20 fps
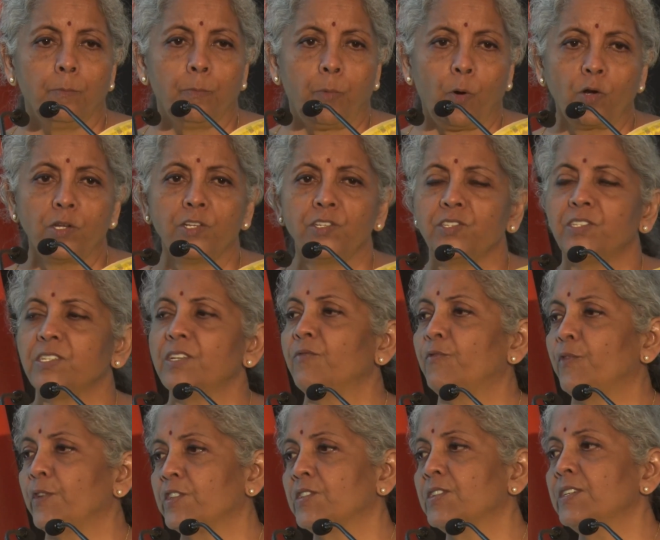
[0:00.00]
policy
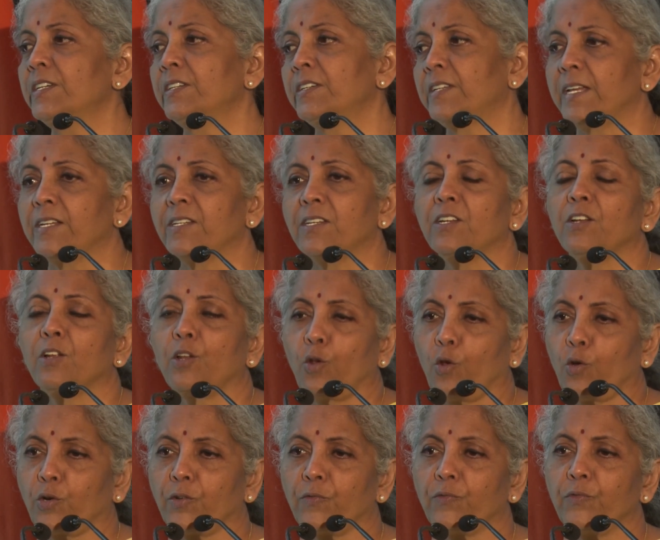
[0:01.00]
facilitated a
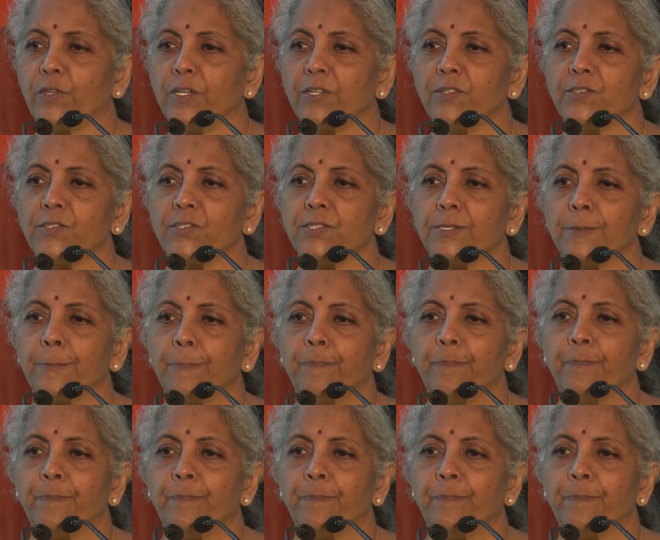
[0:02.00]
lot of things,